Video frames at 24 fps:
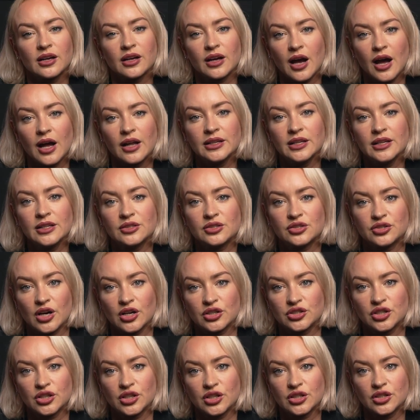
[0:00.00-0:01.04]
Content
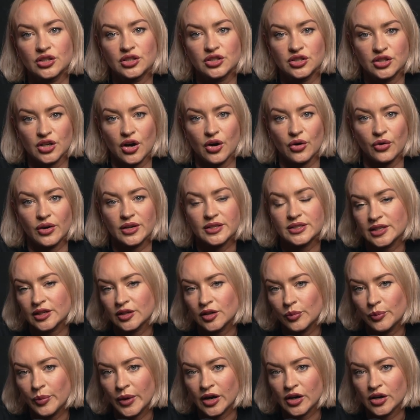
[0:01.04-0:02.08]
structured so a
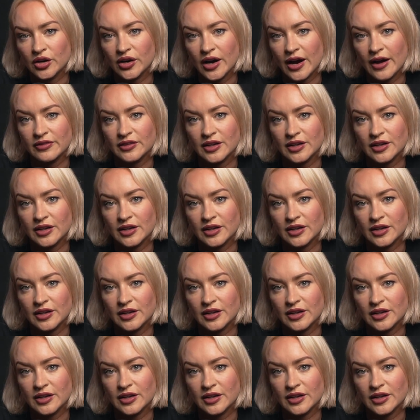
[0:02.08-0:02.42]
single paragraph